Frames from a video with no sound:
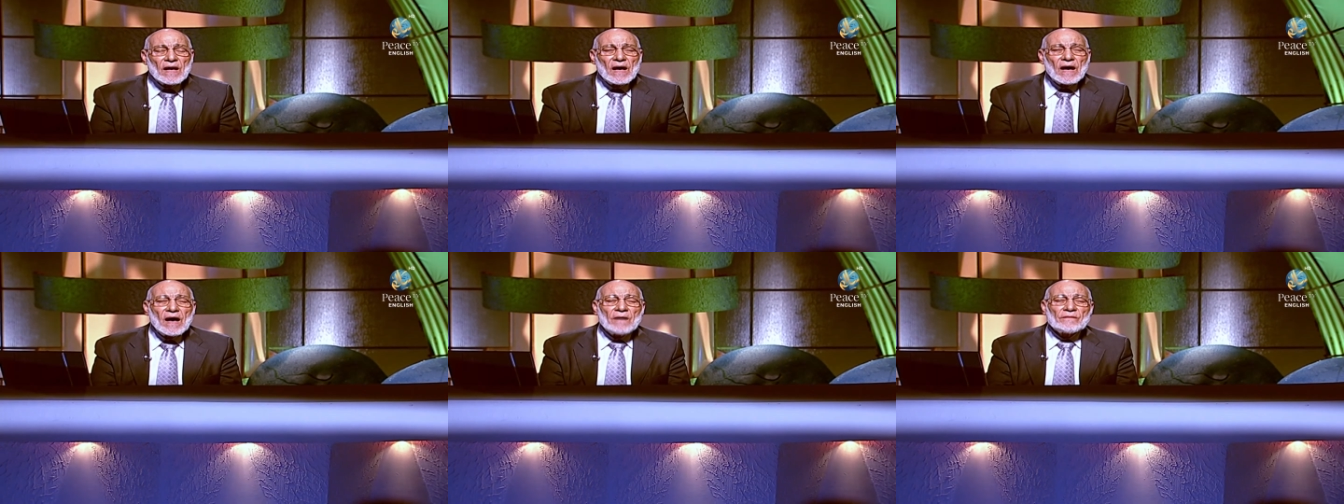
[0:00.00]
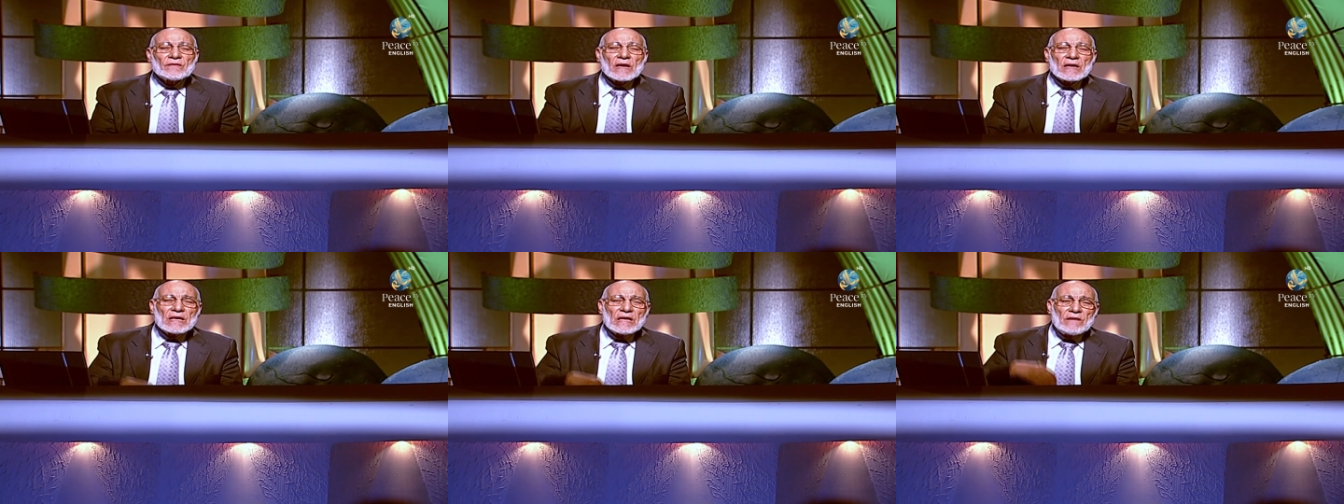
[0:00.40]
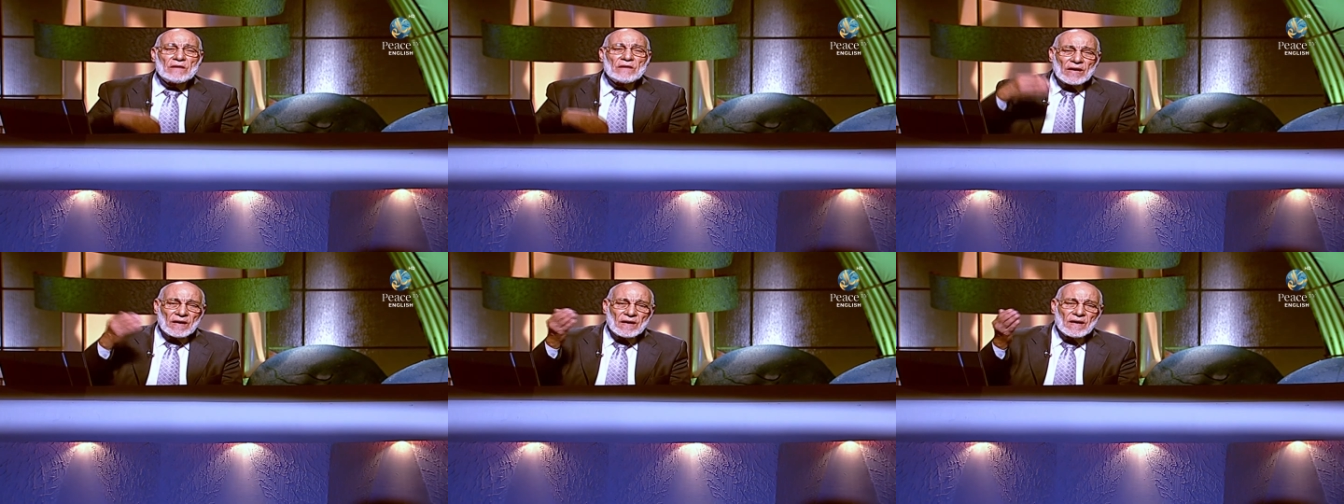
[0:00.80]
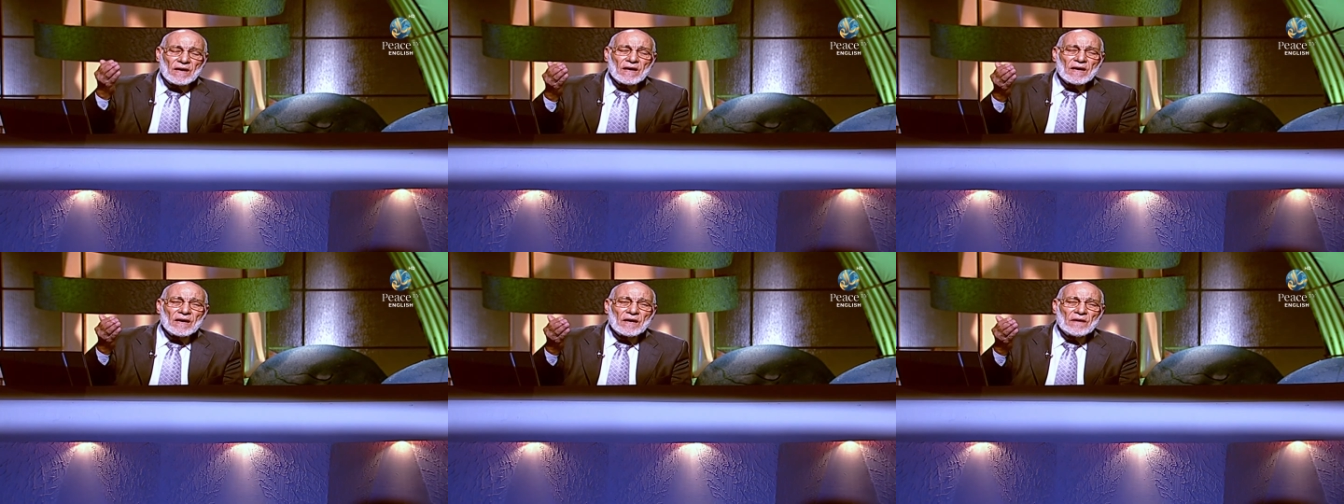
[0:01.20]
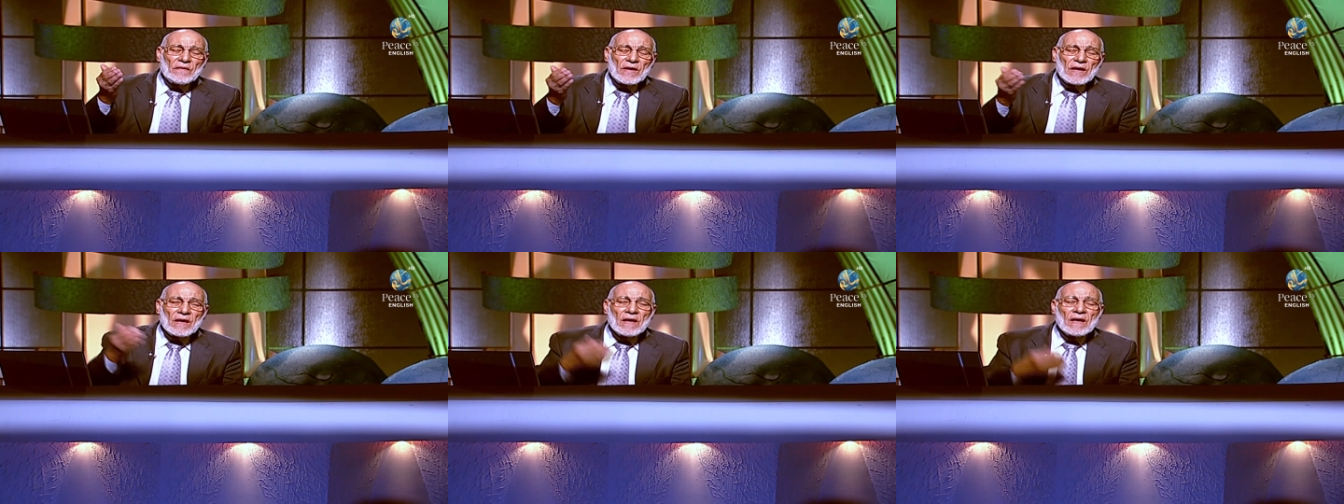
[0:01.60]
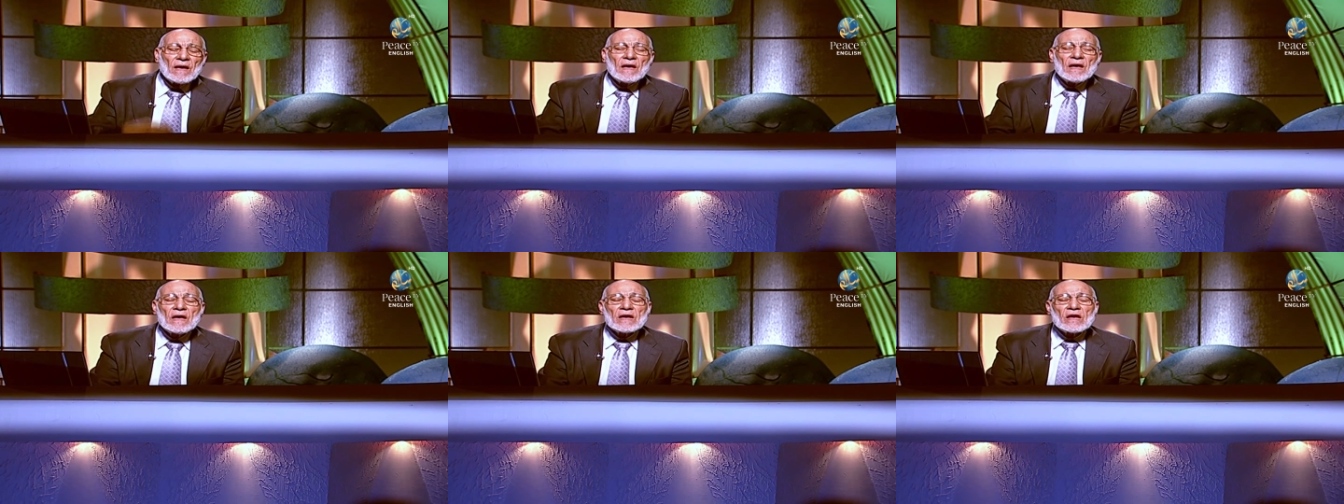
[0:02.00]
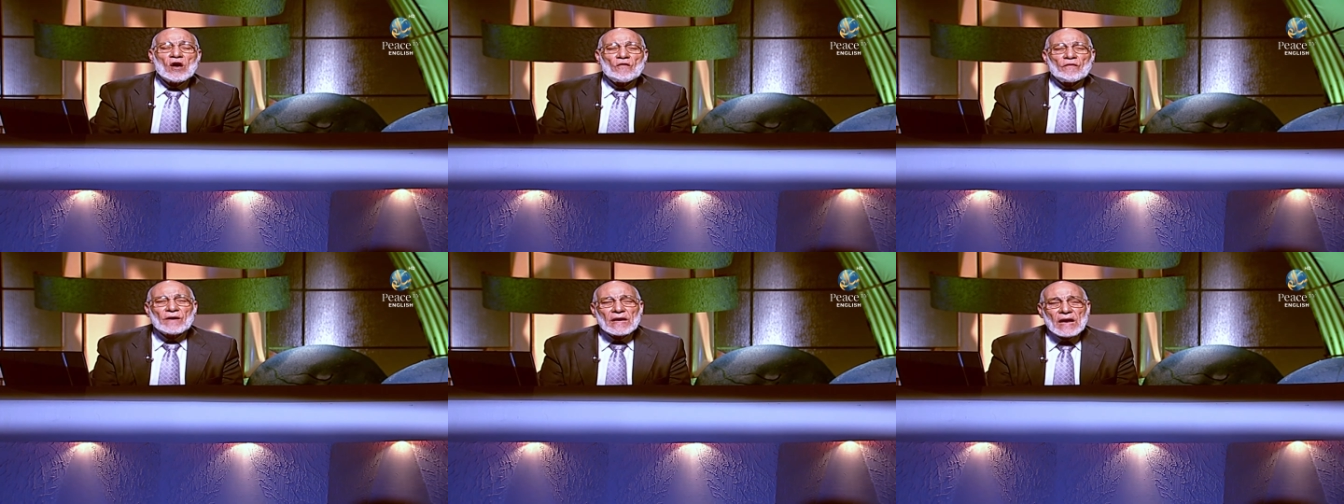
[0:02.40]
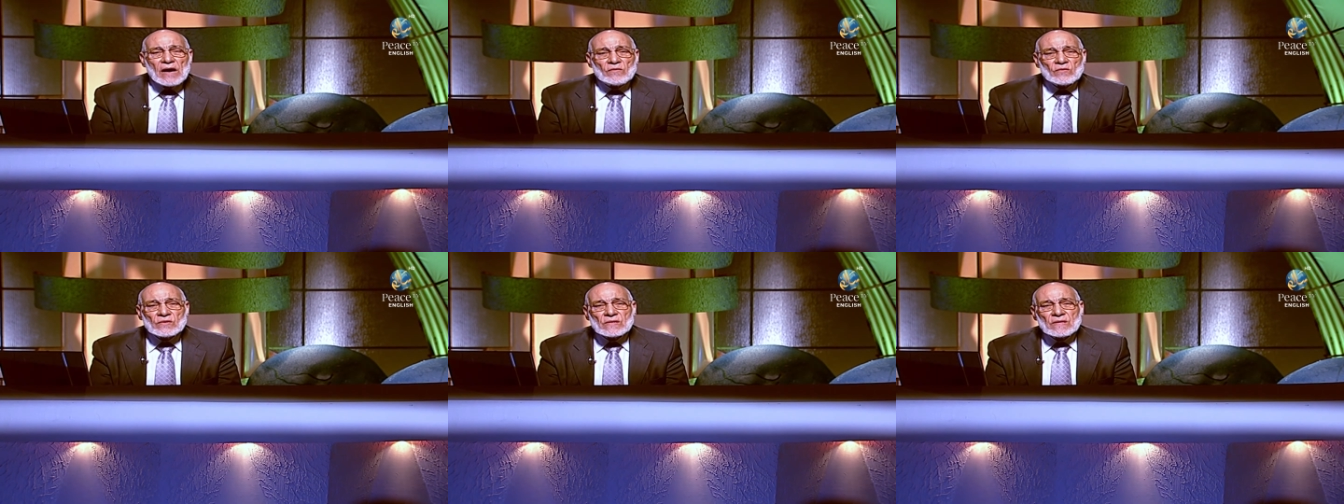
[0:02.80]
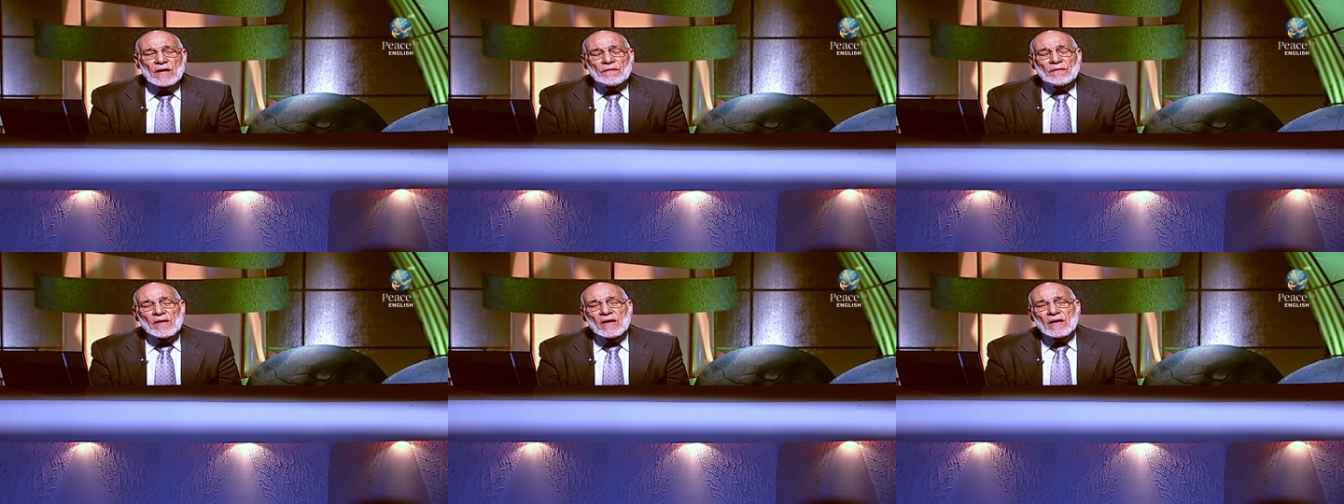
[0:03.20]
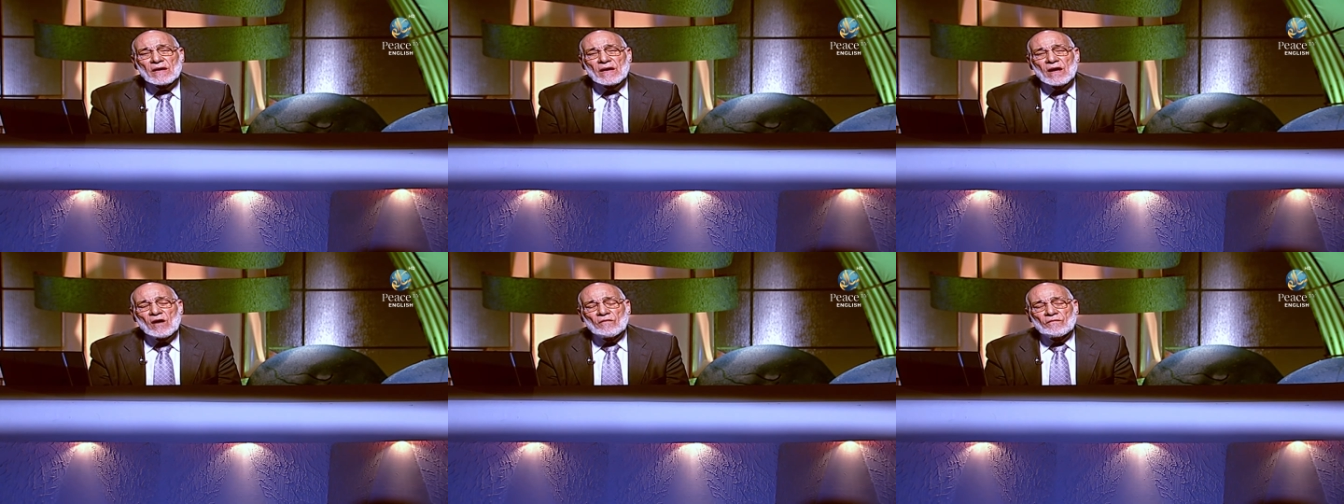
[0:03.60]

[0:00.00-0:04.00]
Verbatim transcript: after leaving the area of clouds and the area of